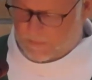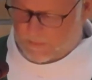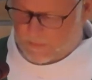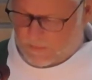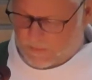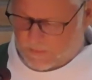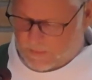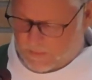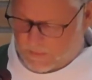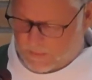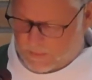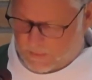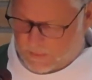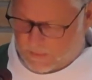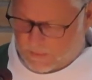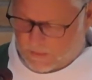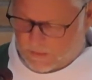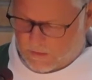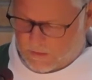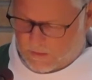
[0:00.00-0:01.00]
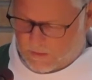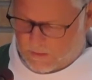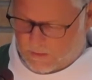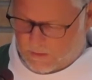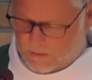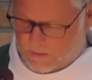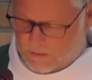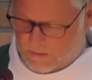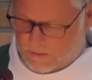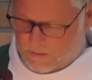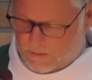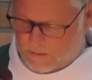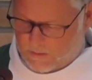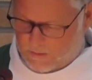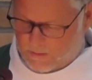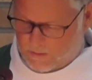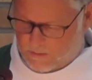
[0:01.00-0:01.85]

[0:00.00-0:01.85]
(silence)